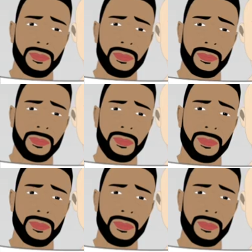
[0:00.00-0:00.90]

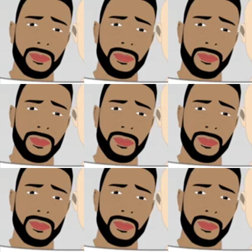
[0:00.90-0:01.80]

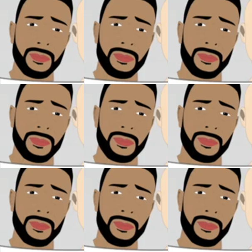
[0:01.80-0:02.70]

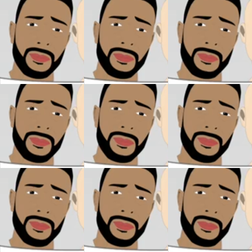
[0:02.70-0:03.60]

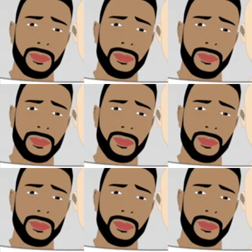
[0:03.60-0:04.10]
The person shown says nothing.